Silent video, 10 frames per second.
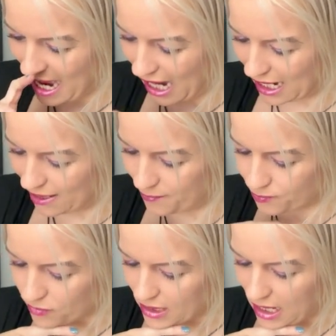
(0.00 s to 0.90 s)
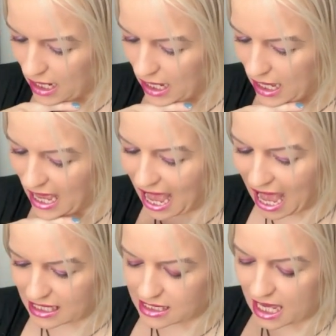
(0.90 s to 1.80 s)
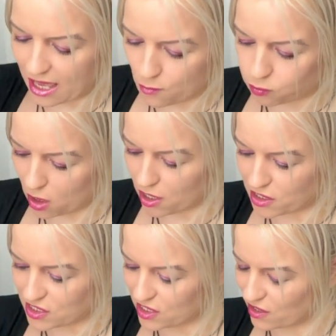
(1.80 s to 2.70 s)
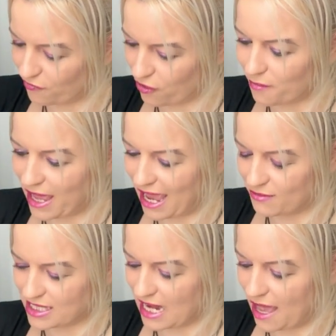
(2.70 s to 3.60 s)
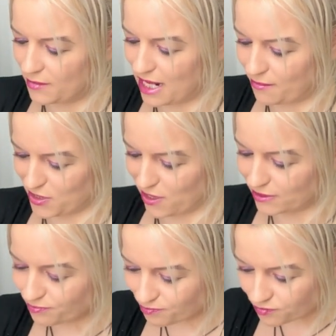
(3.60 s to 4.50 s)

And it was from, it was an Eminem song